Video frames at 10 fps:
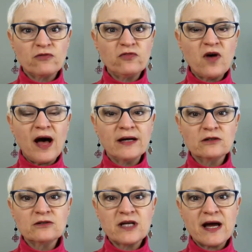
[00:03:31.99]

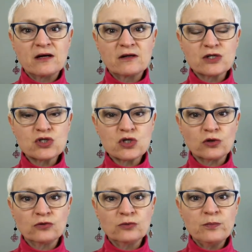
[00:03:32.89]
fire down a
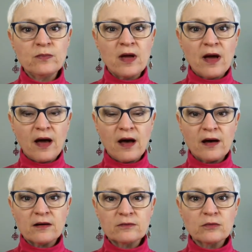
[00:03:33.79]
certain
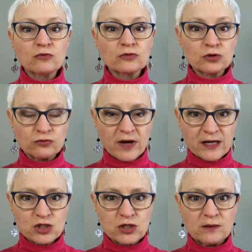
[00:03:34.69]

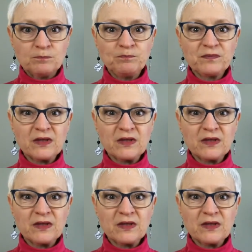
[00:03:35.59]
direction,